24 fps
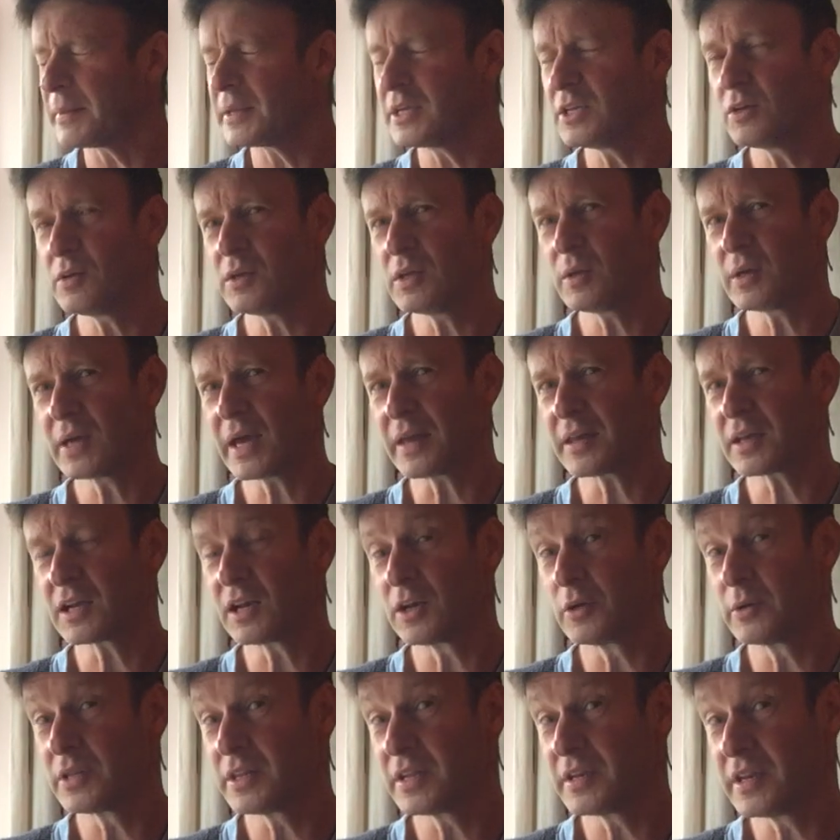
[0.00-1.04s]
mean, you get a
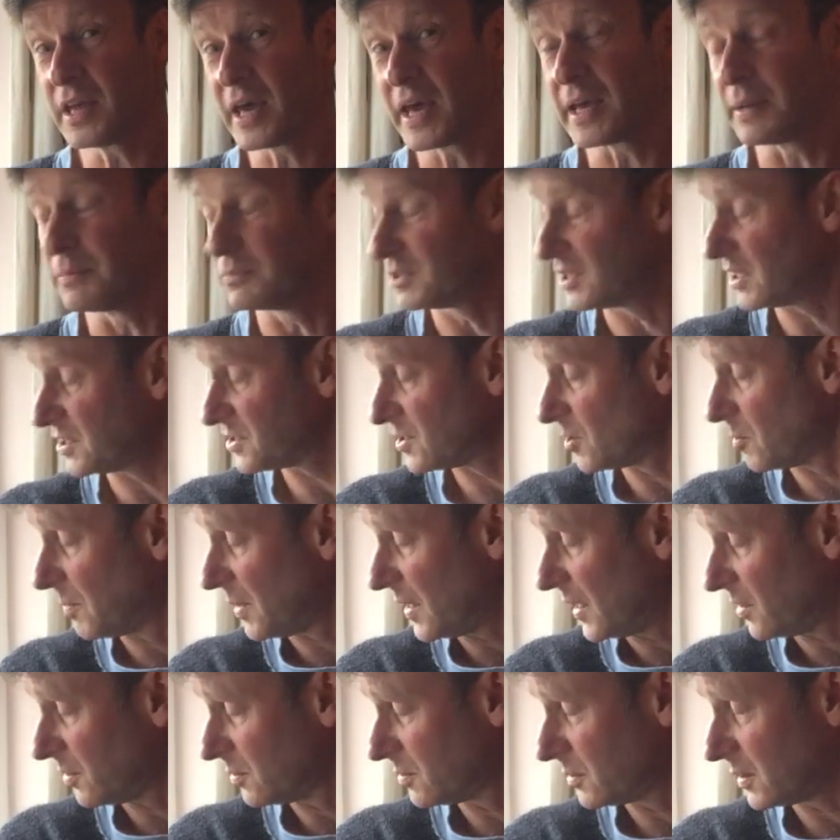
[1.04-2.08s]
clue in the name.
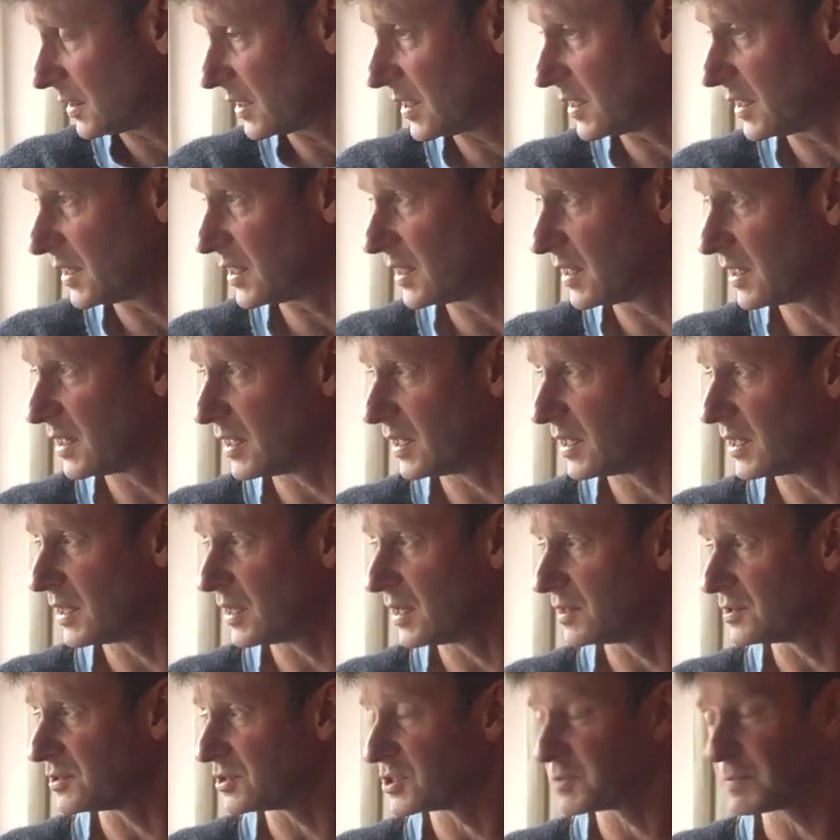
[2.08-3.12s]
Terciopelo
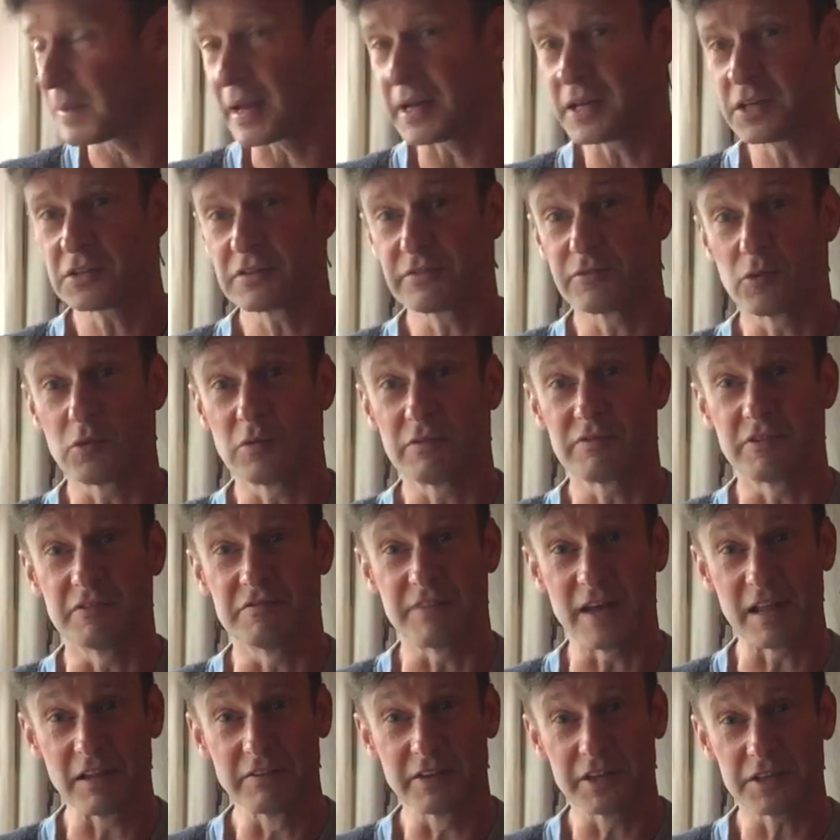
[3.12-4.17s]
is Spanish for
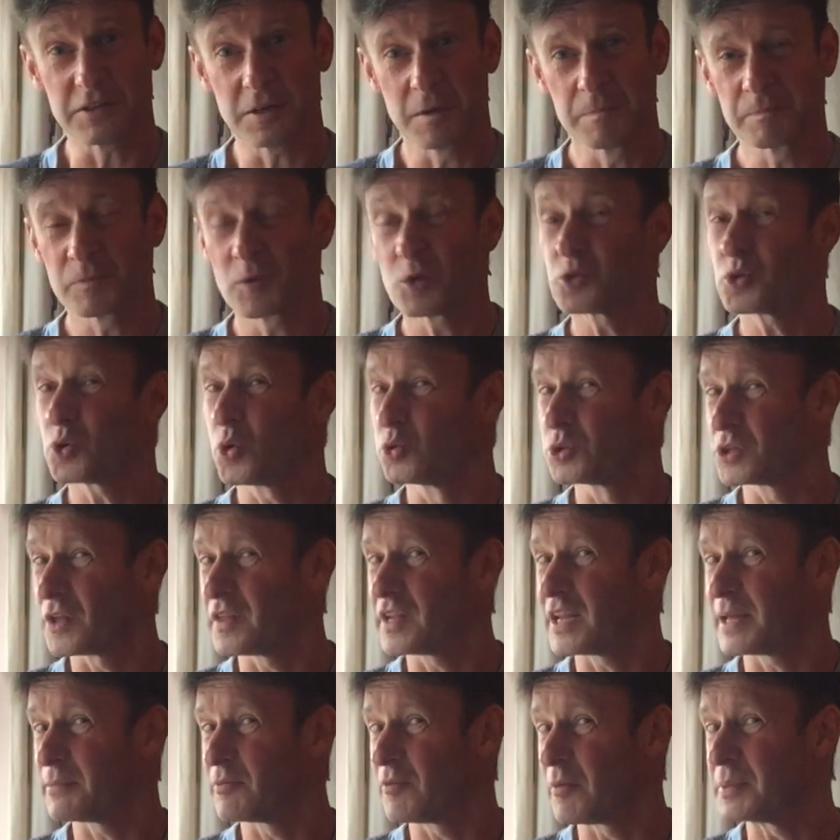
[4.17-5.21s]
velvet. It's also the
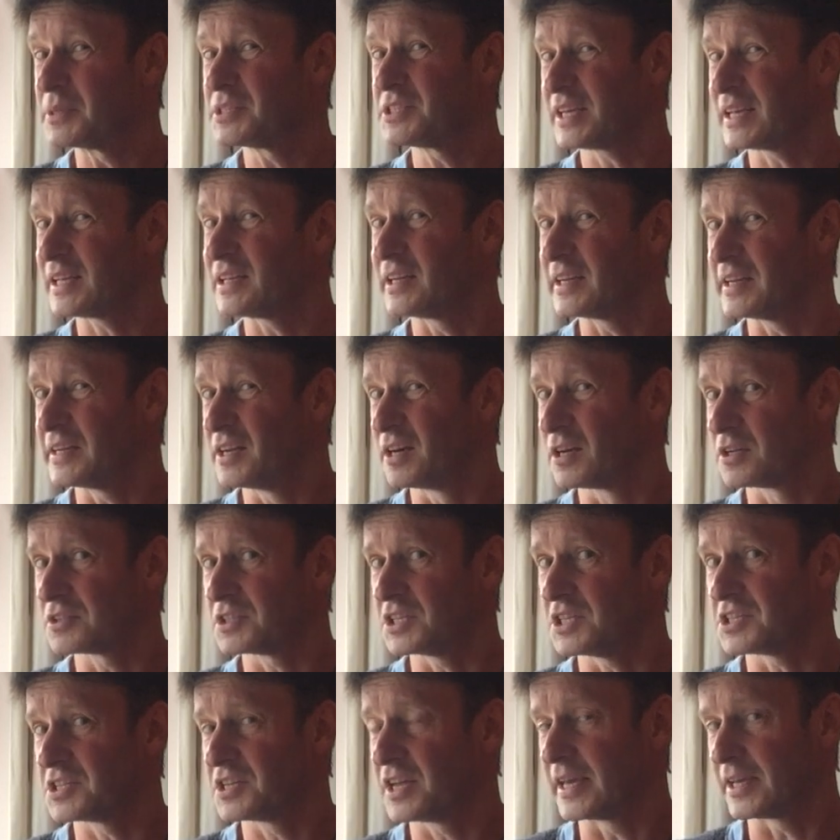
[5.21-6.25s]
name of a particularly nasty
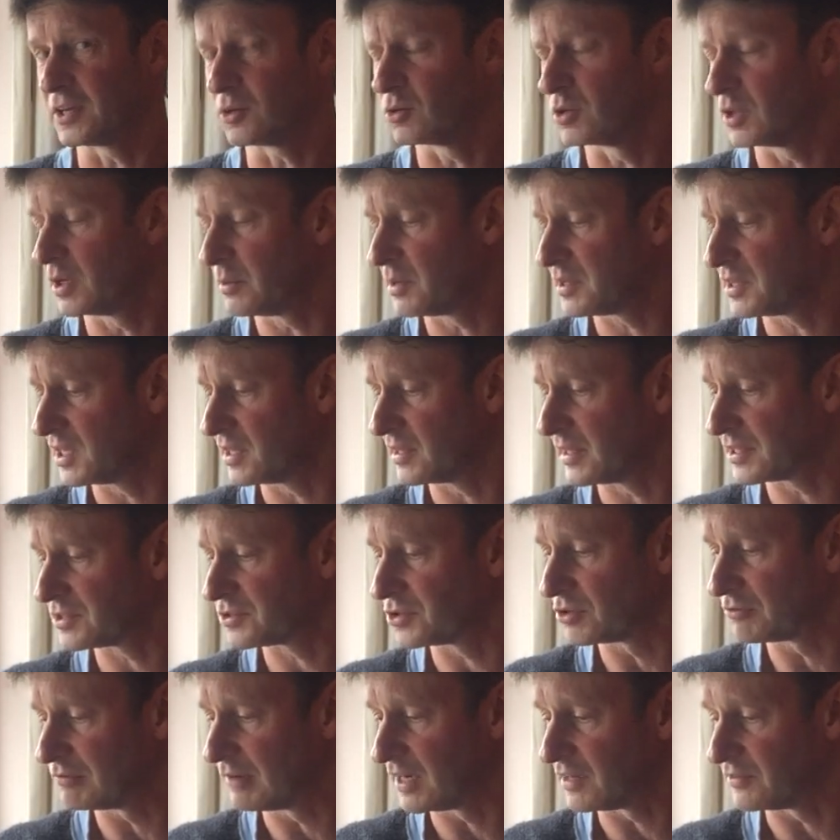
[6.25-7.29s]
snake, although I think that's
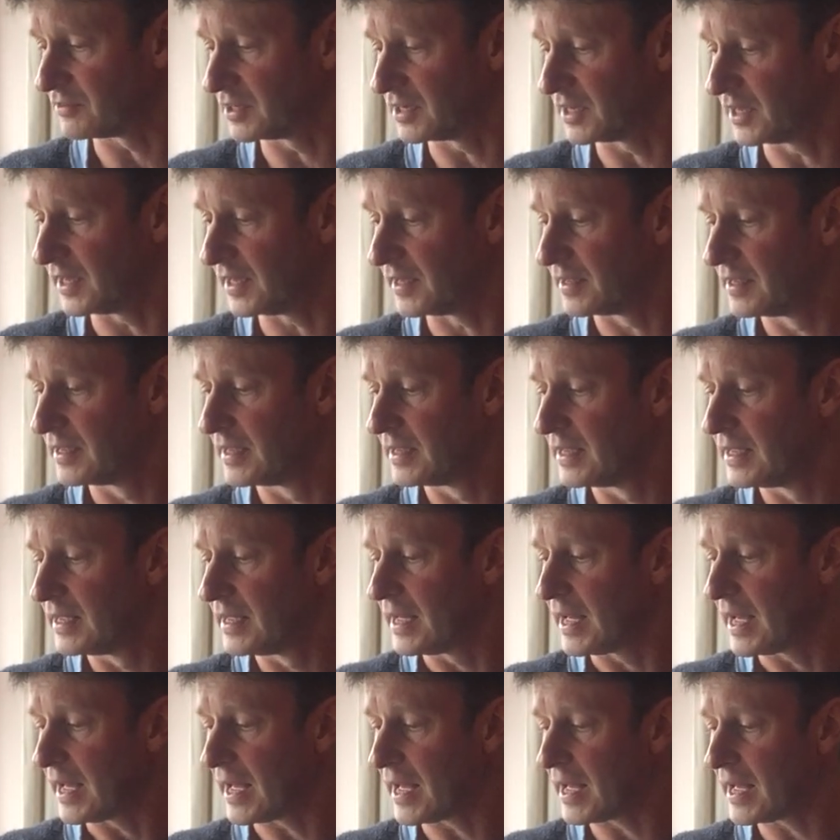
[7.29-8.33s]
not relevant here.
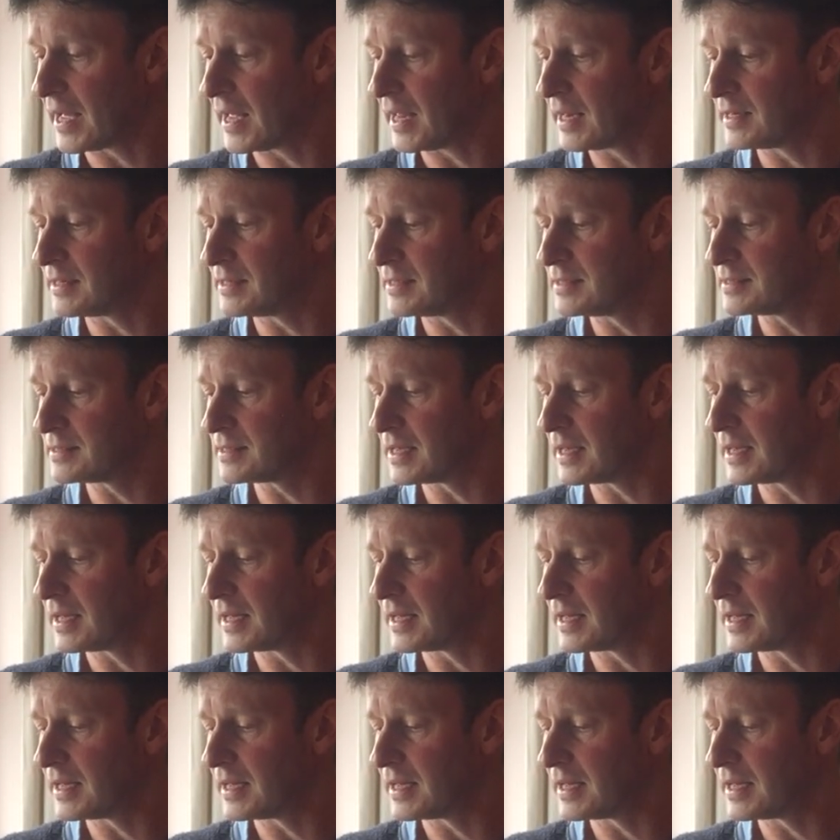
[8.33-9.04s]
And